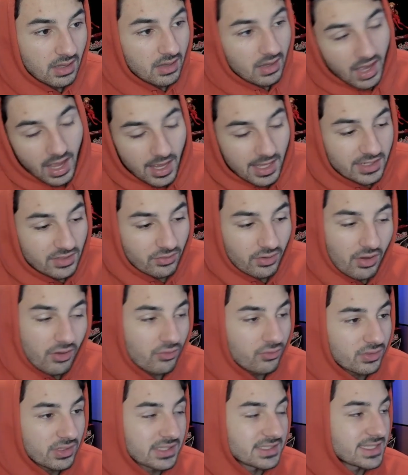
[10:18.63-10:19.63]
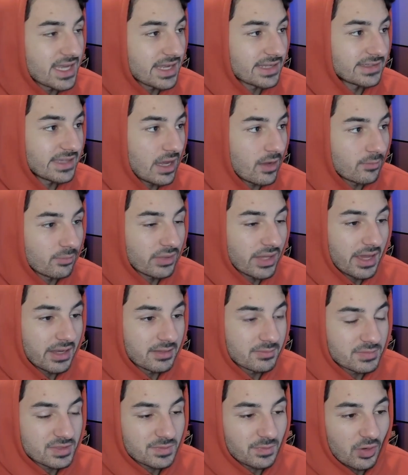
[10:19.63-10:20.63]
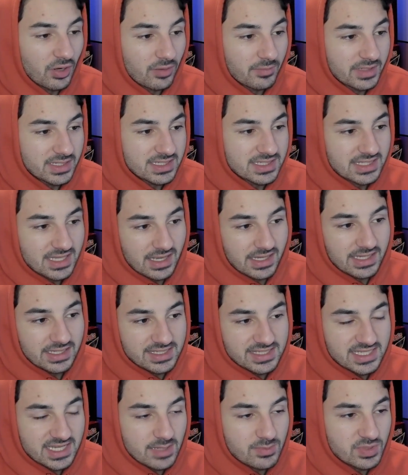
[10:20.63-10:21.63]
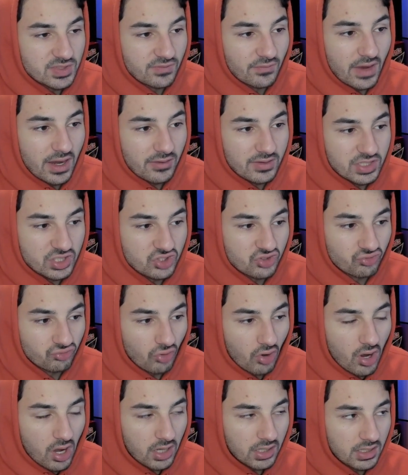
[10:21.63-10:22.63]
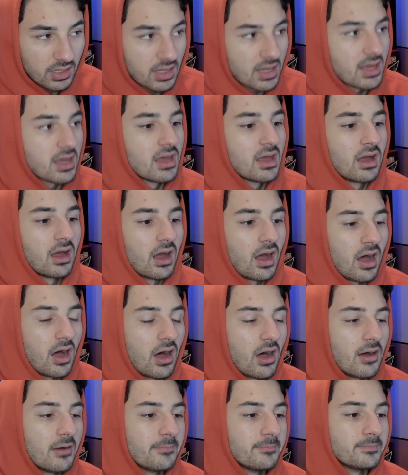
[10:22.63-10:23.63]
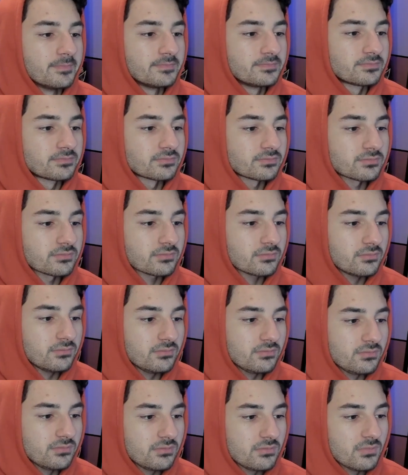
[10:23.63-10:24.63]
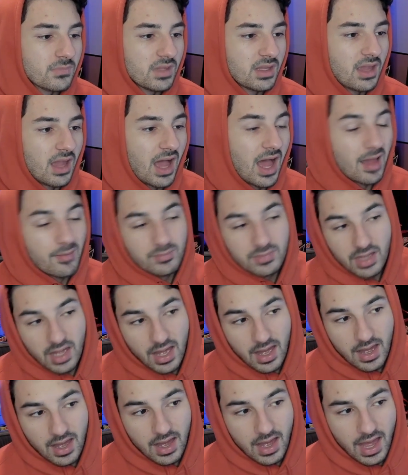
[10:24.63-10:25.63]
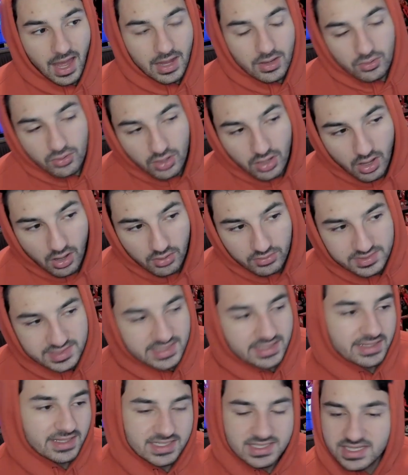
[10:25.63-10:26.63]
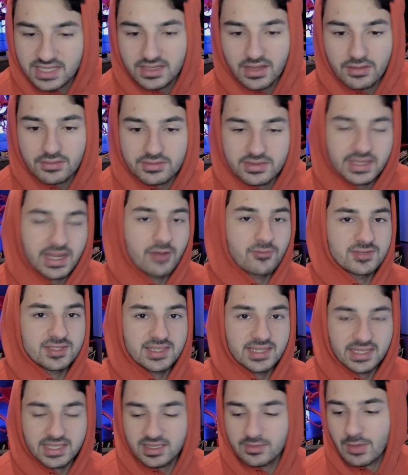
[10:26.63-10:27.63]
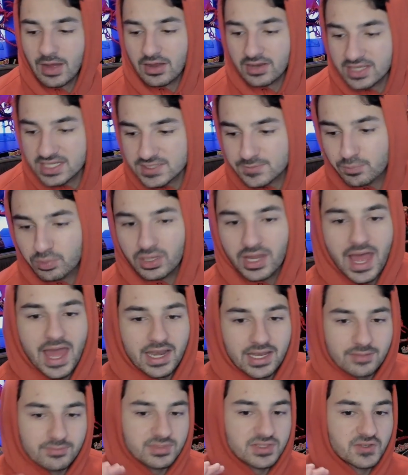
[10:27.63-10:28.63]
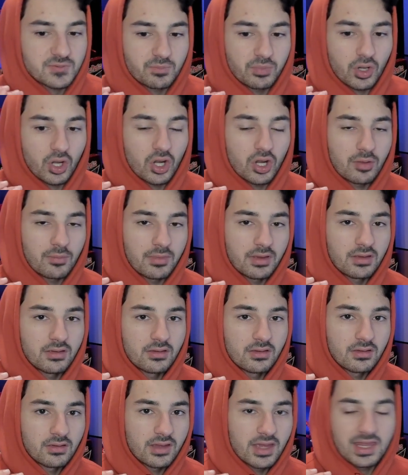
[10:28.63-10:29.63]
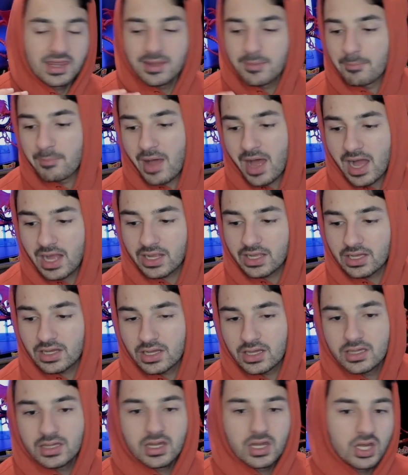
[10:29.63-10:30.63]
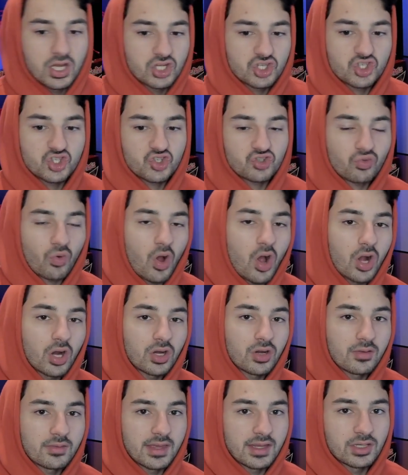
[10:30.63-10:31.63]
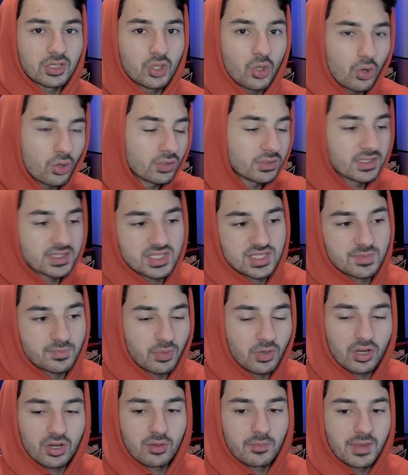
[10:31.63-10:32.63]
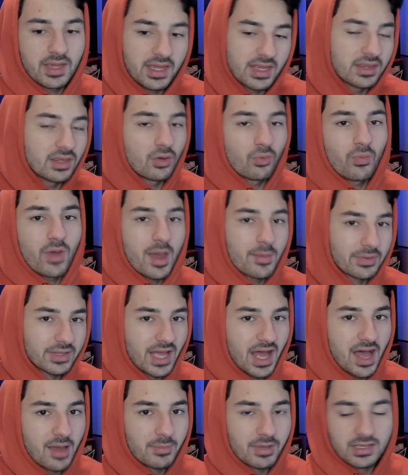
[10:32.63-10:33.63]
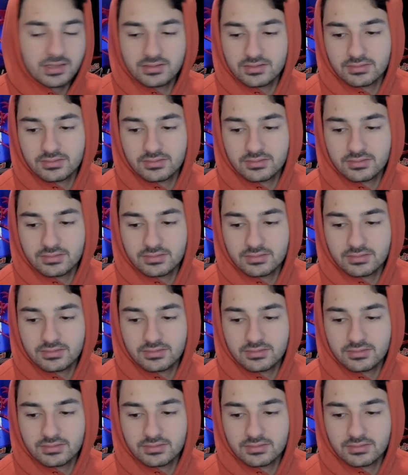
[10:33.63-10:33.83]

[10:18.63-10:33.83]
I don't know who could take down Platinum Sperm. He he seems very strong. Um, I'm I don't know. See, this is another thing I was thinking about. Is Platinum Sperm in the manga stronger than Golden Sperm in the webcomic?